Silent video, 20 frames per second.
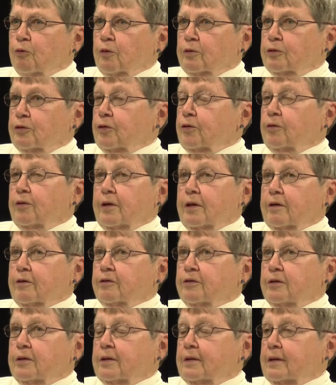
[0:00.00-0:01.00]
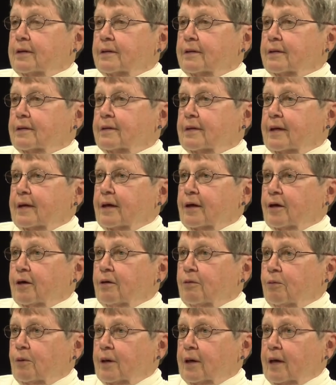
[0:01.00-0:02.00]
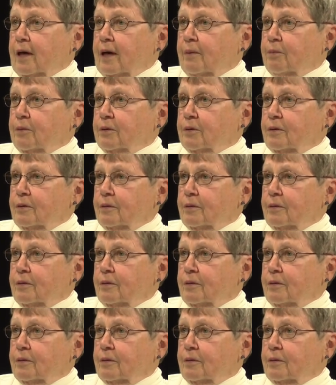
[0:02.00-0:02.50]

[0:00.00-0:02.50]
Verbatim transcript: certainly there are statistics there what happened